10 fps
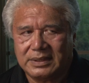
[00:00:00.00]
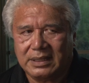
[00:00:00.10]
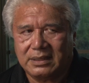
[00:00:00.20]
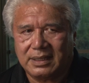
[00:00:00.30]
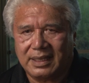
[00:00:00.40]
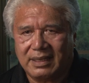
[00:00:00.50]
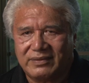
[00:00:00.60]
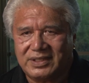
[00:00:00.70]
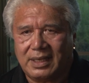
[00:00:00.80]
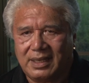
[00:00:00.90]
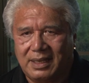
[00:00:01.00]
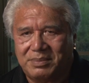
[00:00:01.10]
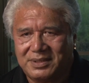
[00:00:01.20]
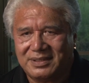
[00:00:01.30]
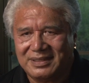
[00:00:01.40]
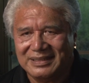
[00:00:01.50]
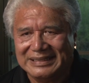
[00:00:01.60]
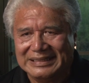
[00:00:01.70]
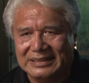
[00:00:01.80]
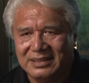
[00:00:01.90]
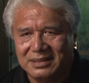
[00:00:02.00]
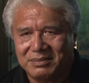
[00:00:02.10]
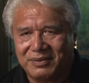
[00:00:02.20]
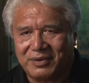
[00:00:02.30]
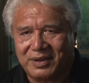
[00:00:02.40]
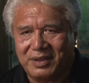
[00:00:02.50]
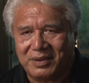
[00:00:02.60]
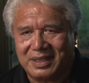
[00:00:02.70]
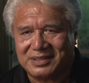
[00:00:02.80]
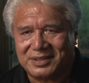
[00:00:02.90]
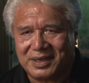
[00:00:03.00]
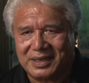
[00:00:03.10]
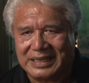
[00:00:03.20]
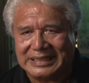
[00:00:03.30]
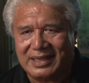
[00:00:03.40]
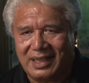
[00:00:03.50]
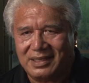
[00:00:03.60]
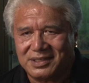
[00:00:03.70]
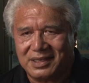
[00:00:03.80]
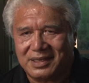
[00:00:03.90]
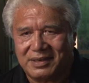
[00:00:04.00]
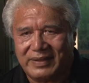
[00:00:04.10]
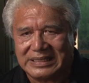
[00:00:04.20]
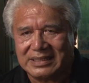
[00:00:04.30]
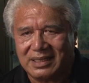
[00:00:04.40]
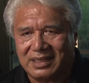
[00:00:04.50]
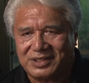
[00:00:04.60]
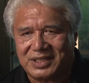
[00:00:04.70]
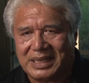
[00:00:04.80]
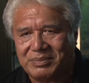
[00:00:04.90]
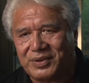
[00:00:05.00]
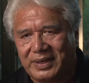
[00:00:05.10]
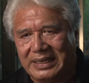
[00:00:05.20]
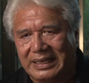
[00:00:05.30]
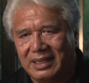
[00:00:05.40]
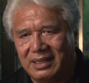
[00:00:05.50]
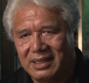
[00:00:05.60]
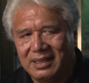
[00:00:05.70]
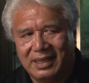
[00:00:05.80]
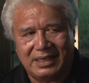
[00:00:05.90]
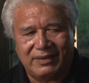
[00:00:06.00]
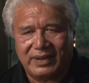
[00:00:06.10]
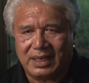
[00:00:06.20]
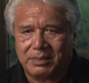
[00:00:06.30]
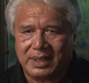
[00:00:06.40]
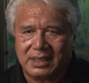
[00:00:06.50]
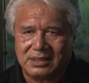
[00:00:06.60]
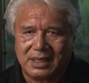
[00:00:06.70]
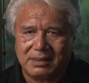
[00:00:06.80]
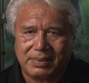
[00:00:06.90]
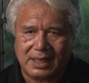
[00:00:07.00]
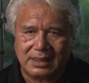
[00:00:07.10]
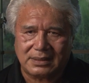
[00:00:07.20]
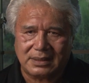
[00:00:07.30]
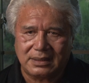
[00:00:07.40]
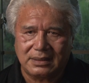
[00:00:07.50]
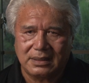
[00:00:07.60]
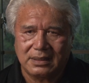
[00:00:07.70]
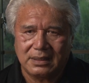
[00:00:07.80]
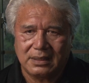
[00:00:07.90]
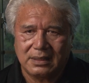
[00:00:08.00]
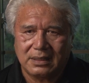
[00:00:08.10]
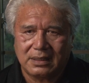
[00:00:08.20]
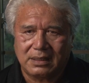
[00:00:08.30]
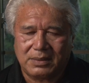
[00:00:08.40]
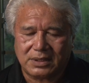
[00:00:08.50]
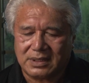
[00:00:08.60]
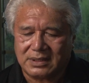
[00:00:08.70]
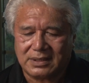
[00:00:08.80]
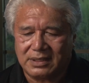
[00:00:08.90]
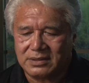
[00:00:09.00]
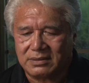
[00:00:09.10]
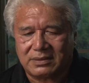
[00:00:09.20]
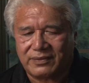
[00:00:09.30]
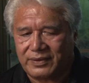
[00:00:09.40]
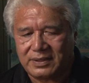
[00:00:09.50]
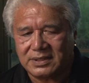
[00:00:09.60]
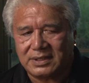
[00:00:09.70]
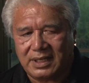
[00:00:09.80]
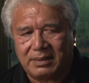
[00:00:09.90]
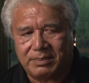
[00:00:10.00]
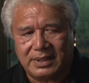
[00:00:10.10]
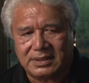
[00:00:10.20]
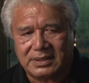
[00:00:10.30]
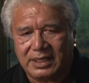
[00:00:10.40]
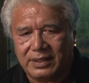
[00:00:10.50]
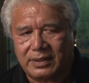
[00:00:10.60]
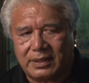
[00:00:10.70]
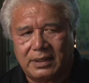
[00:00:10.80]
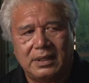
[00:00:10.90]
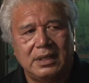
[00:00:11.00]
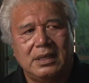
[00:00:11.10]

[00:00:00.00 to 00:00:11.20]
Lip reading: need to have jobs before you can start engaging and investing in job training and developing a job policy. The most essential first step is either